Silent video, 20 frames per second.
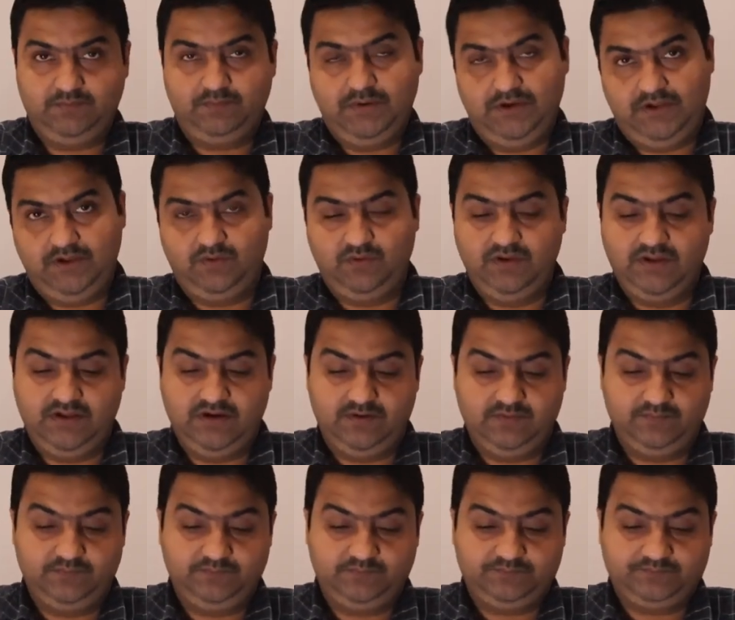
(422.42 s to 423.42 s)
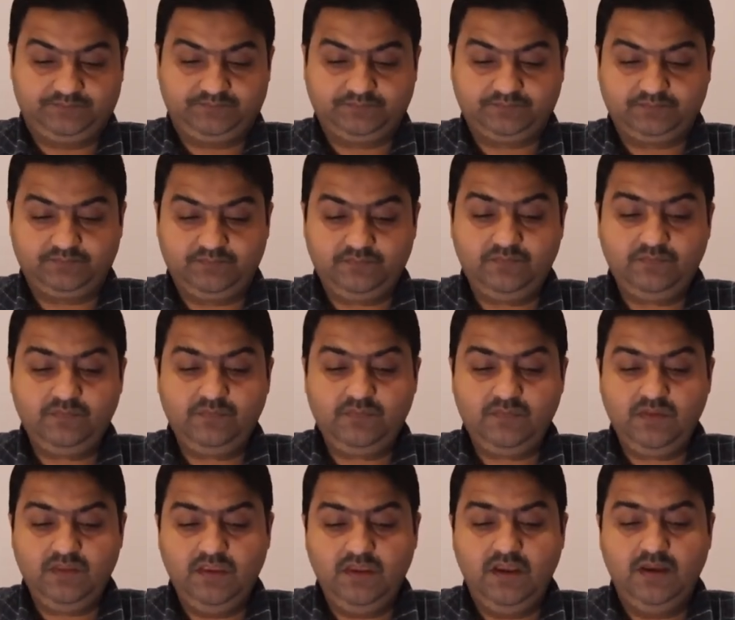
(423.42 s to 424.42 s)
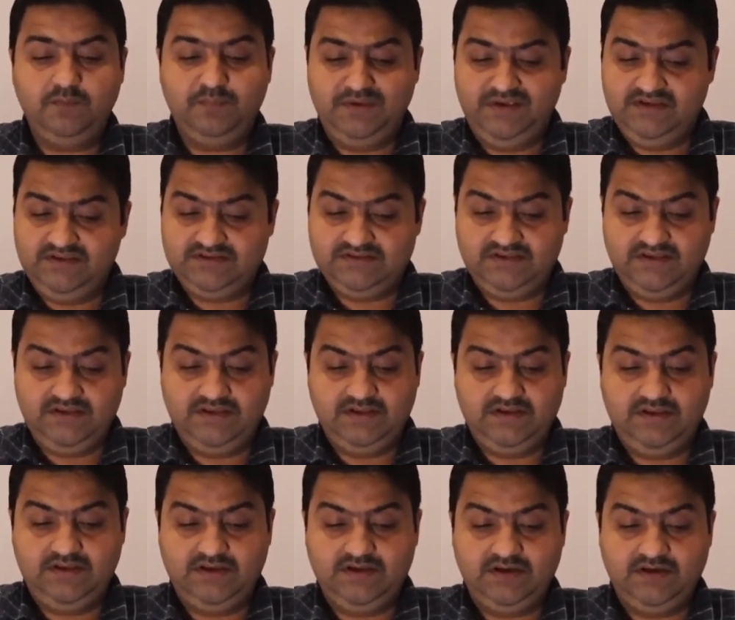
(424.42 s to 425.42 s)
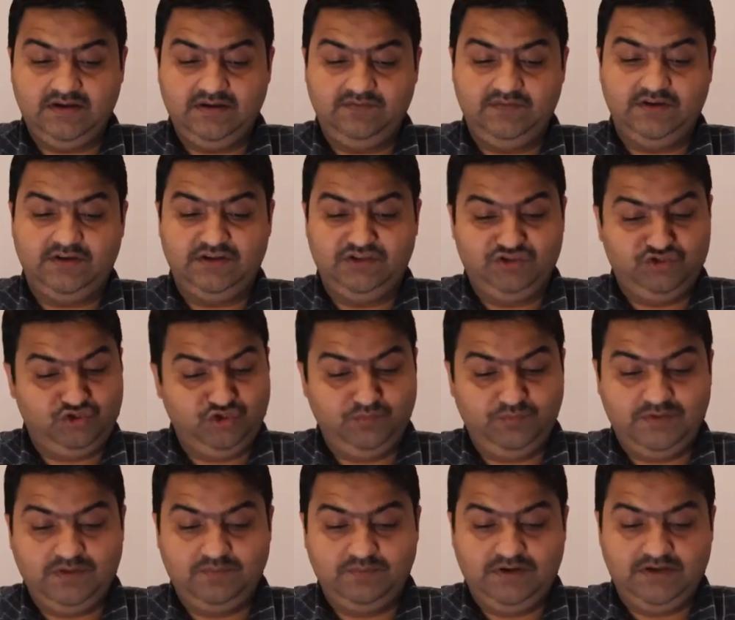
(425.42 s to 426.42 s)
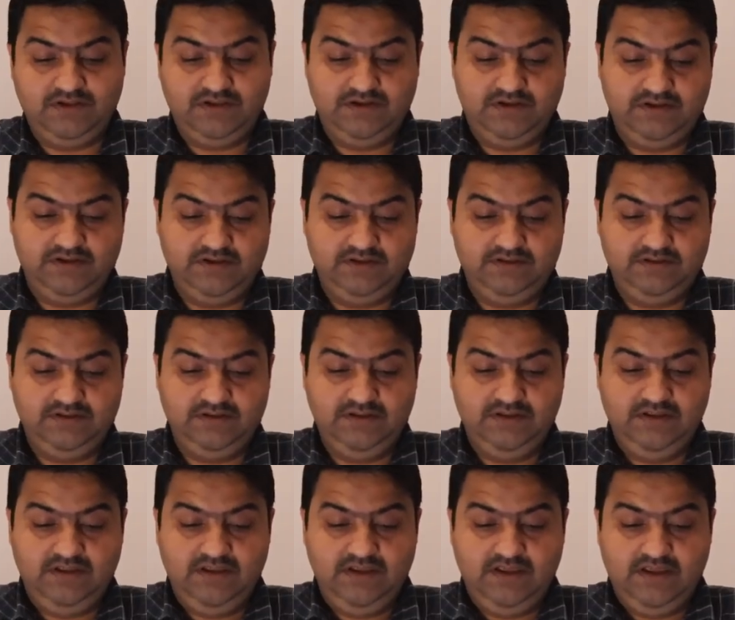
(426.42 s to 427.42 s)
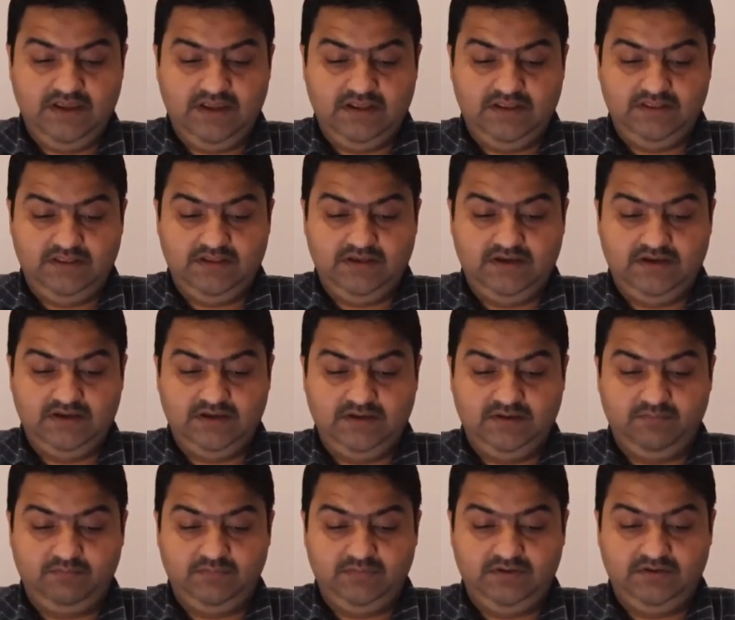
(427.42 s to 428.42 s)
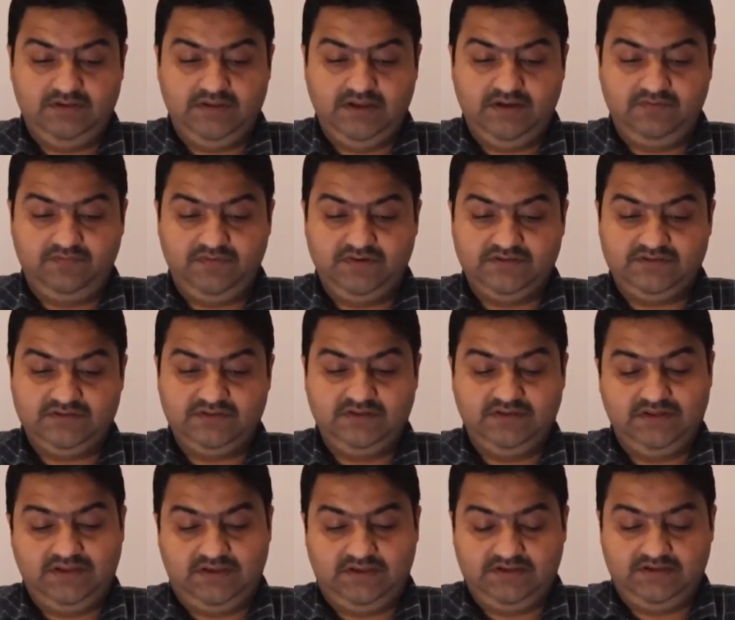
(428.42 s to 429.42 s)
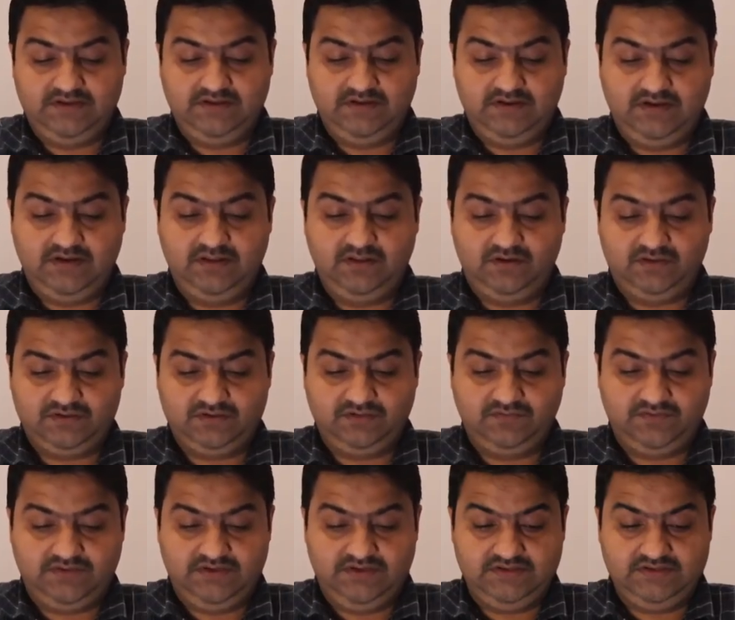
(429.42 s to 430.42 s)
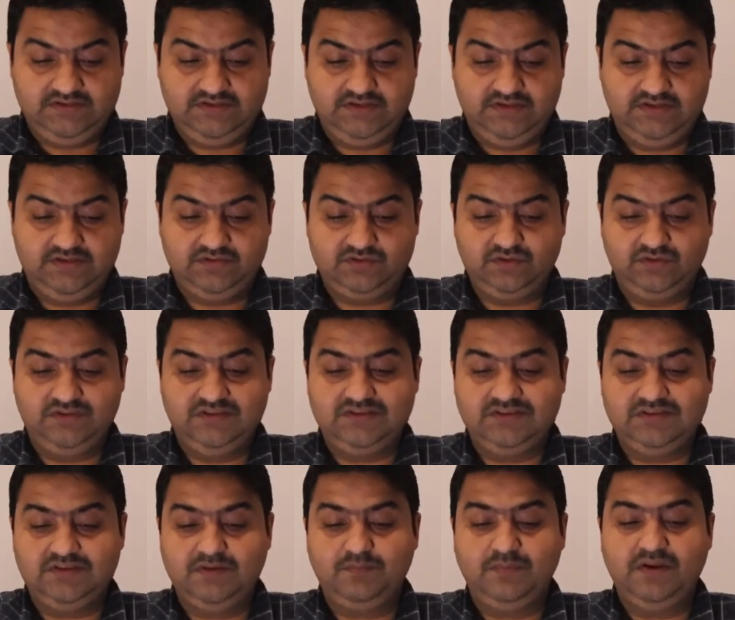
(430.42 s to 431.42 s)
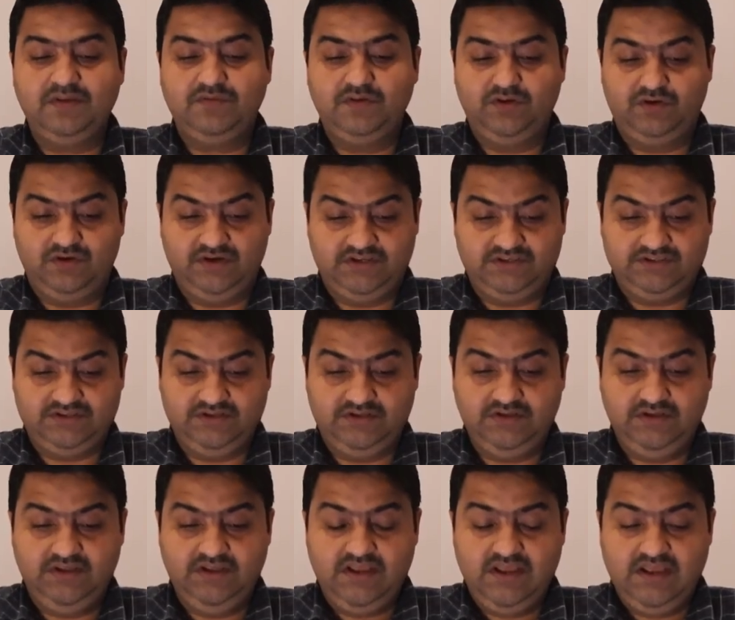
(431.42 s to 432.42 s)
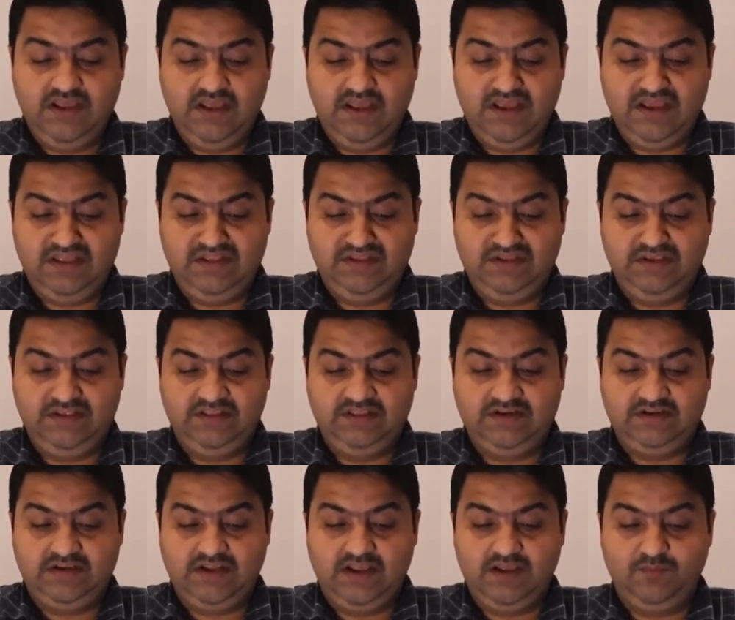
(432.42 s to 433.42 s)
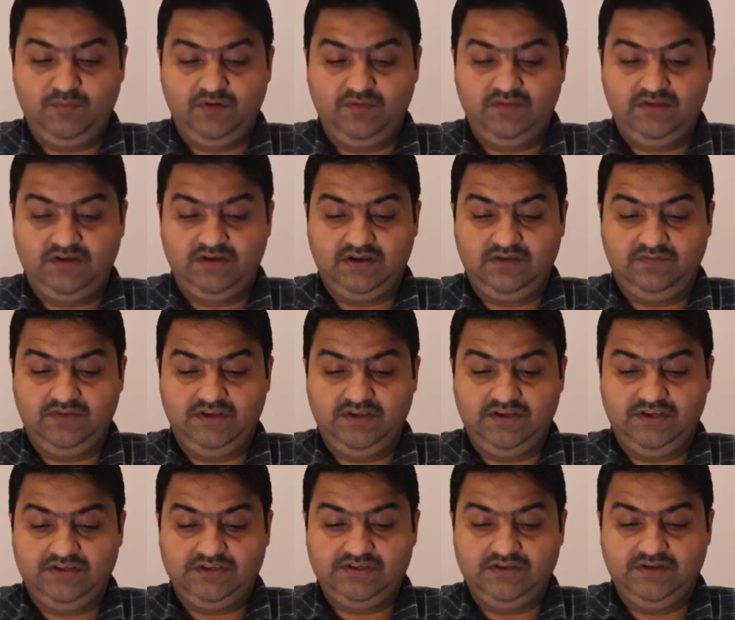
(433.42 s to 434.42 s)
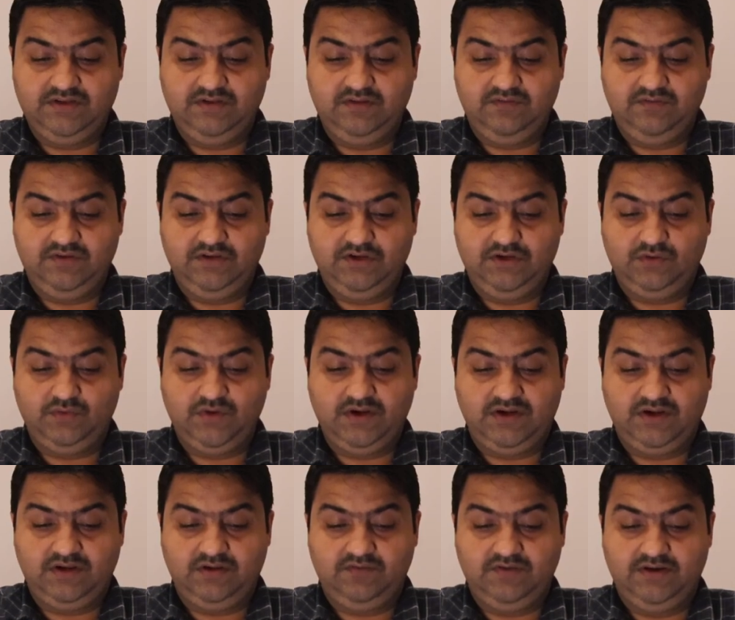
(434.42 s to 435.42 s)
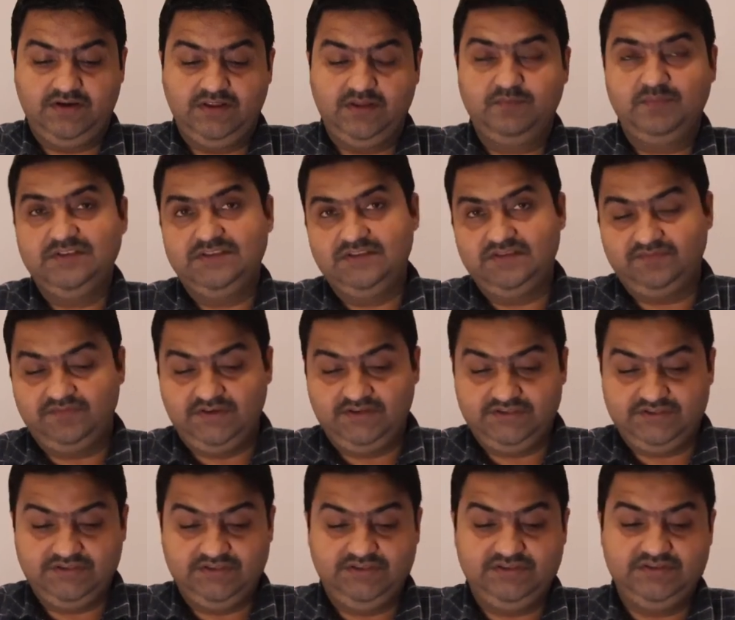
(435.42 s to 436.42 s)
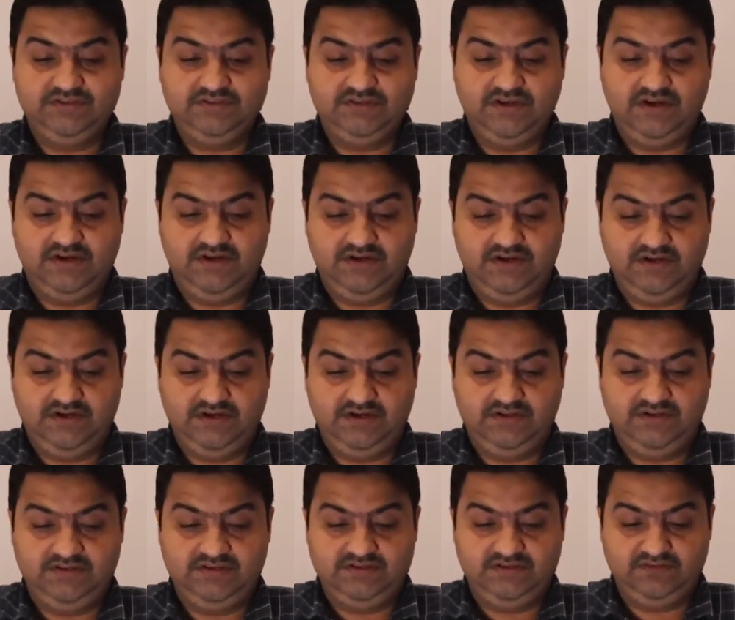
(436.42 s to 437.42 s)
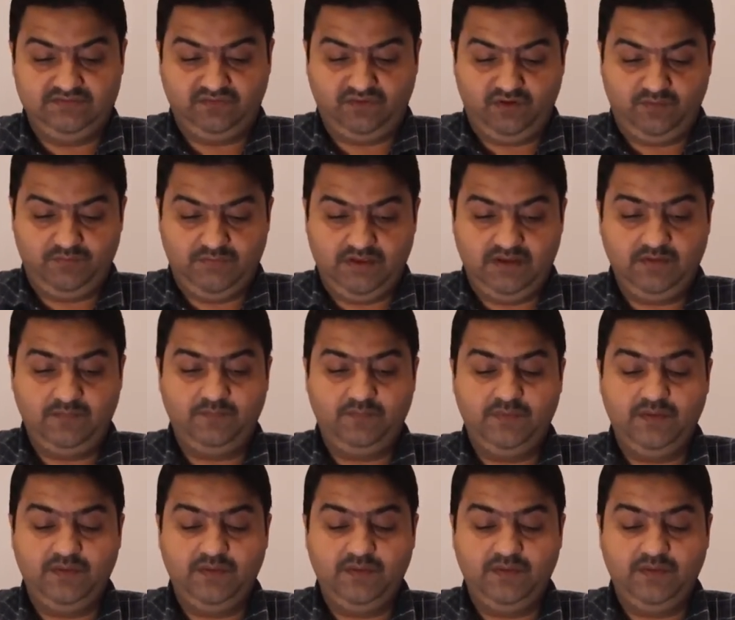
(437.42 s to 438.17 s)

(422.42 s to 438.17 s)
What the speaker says: particular PSA area, we consume the material, and then first like lots of things. So this is a brief introduction, and in the time of the configuration we need to activate the business functions, and this is from the